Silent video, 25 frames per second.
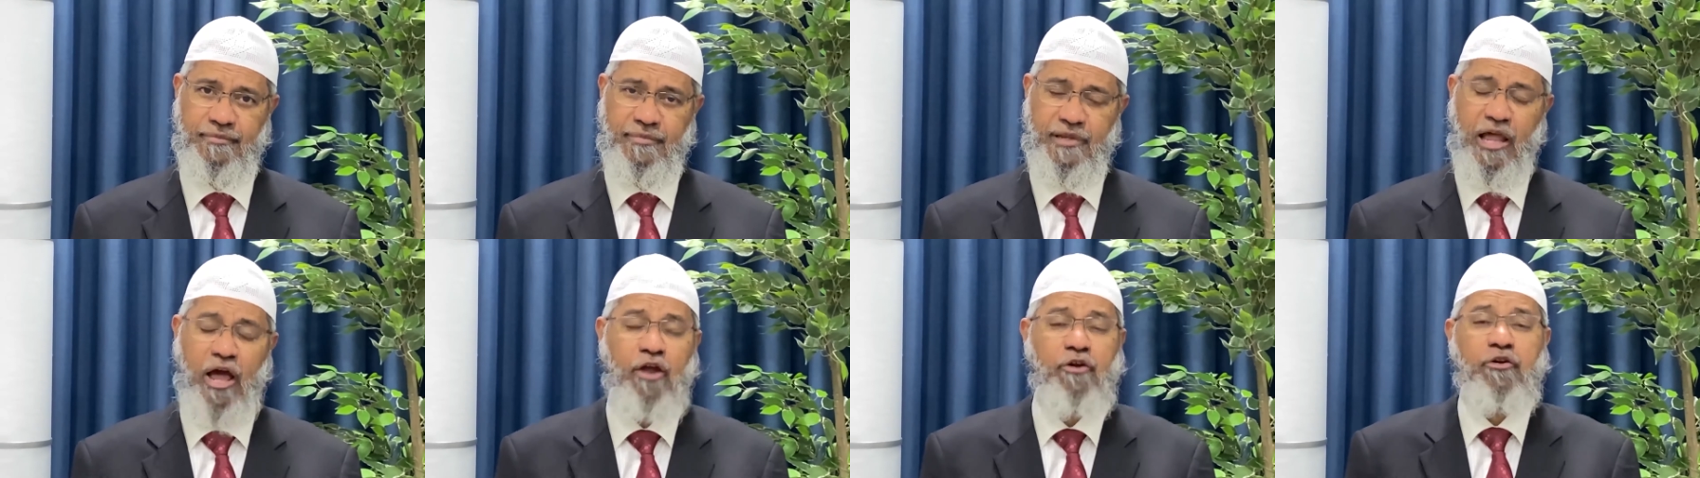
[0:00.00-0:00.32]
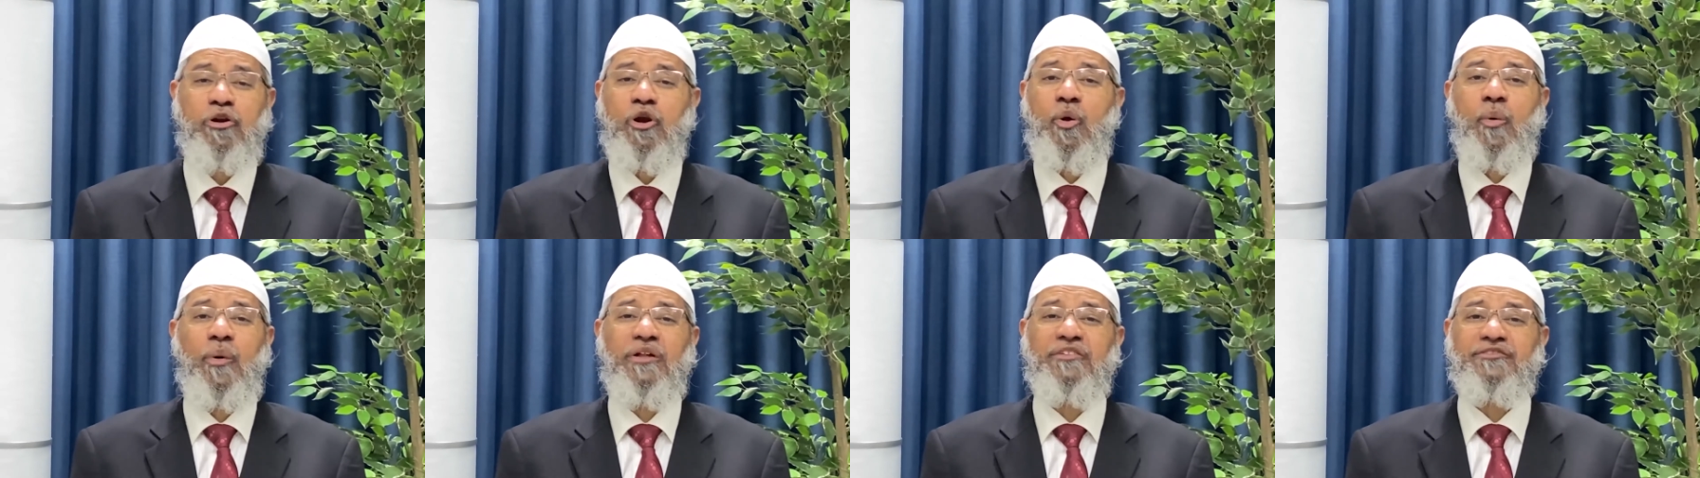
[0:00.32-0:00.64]
I'd
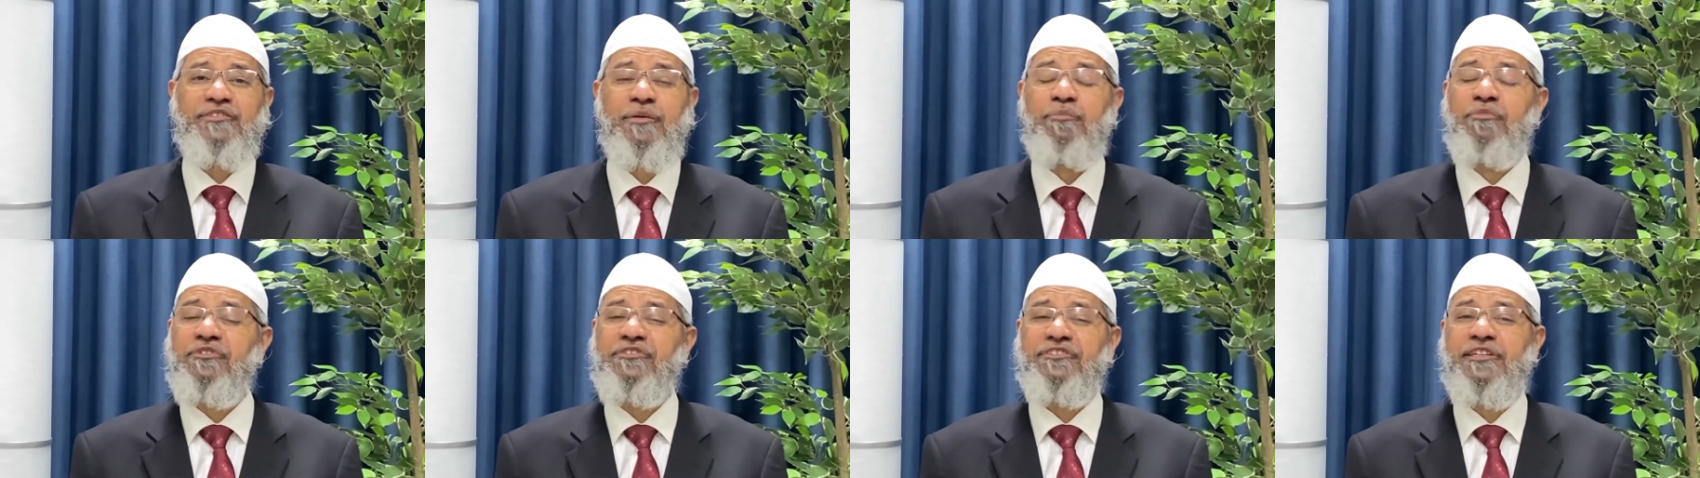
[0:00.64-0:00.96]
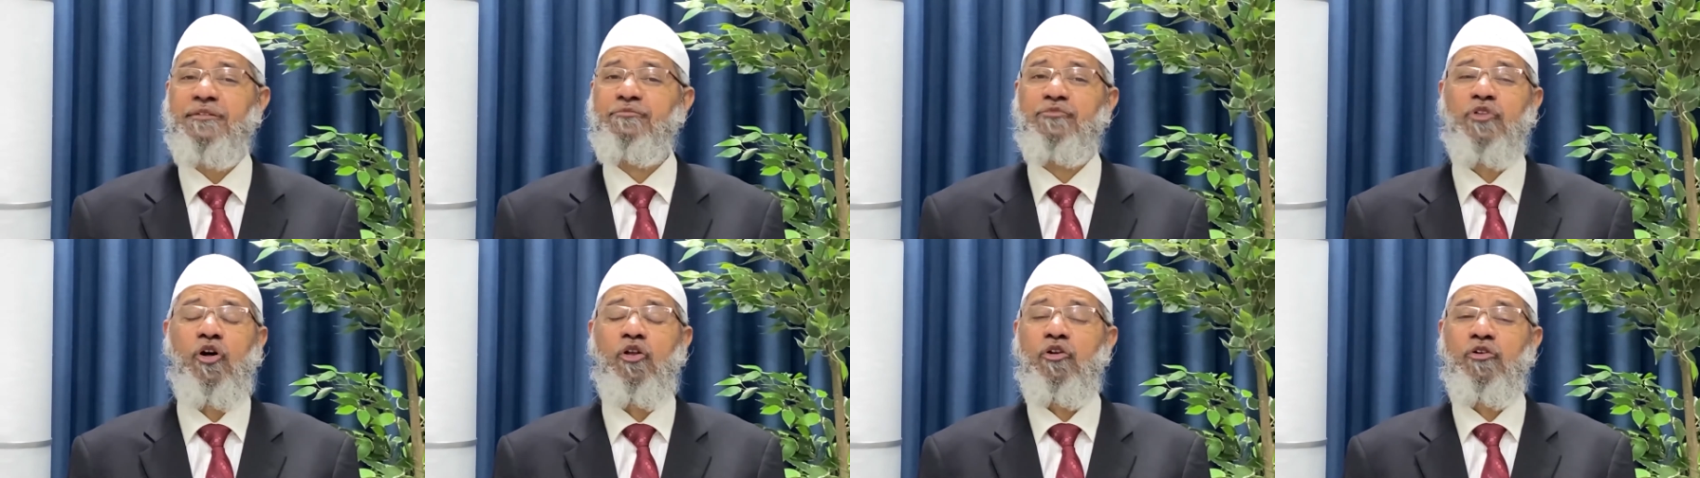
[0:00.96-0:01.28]
request the
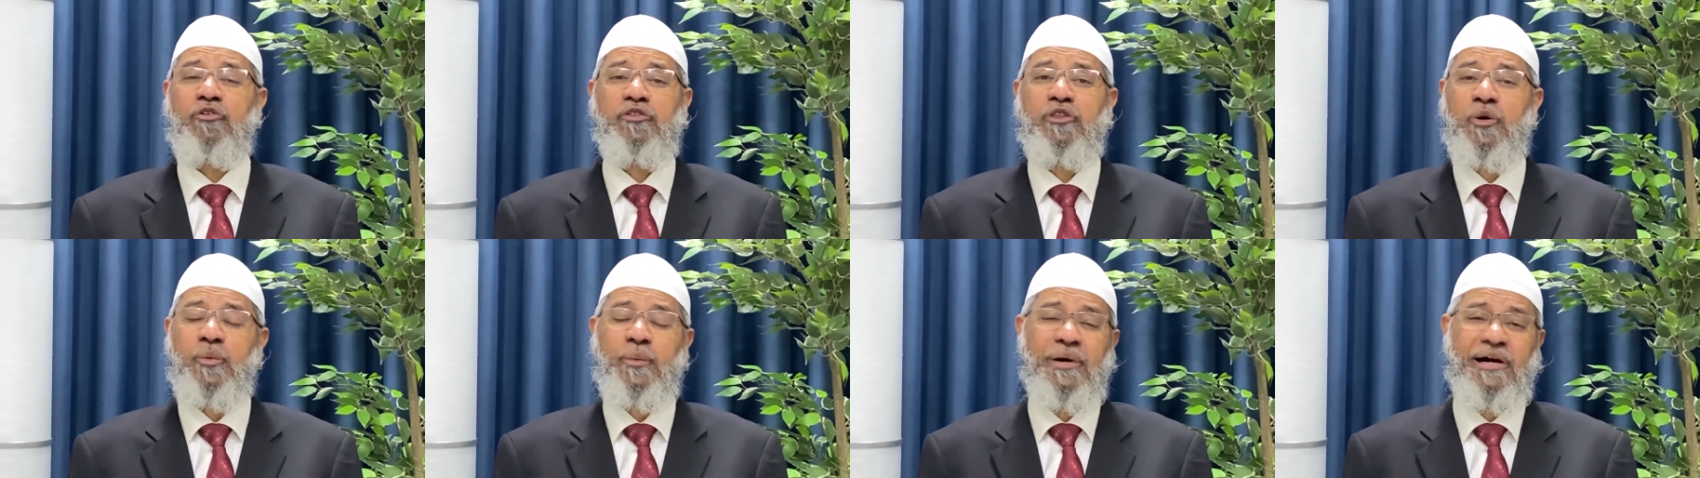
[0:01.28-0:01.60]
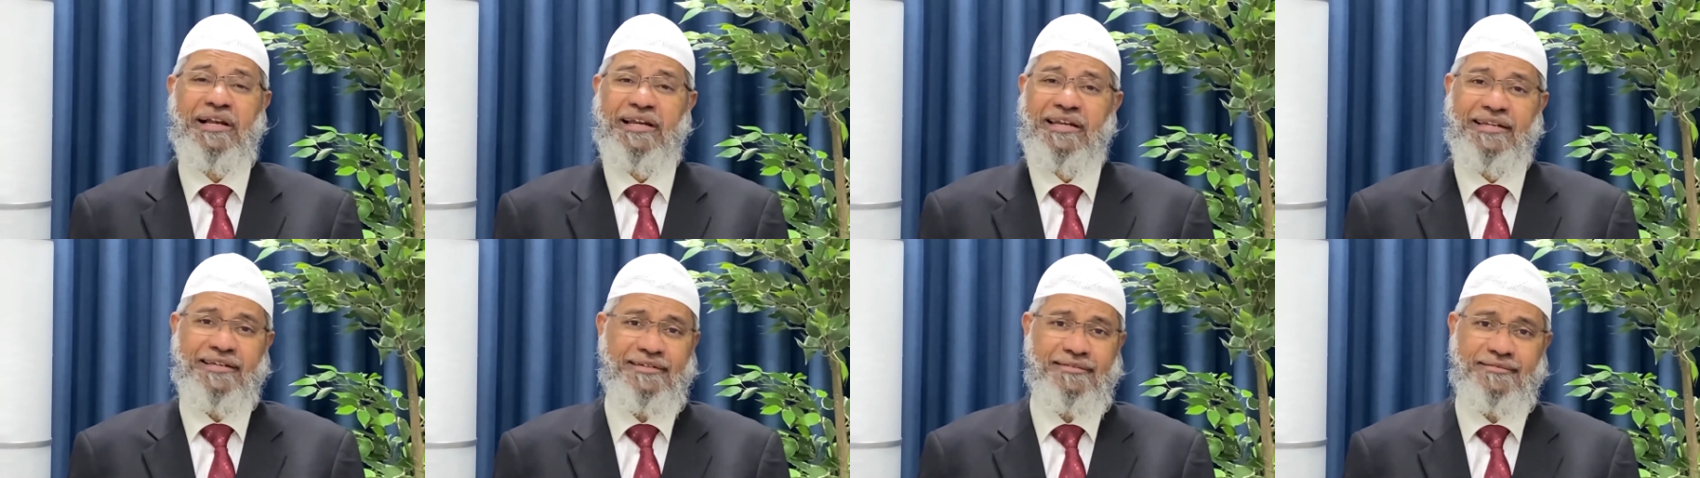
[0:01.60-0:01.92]
Muslims all over the
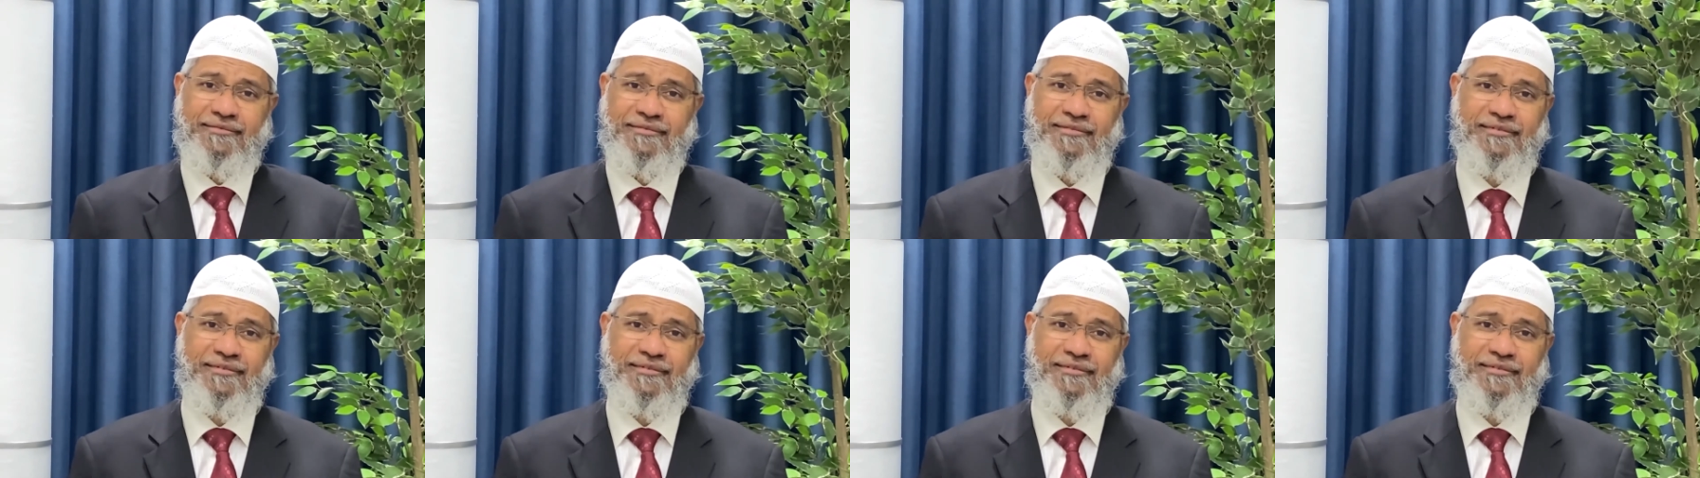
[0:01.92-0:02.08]
world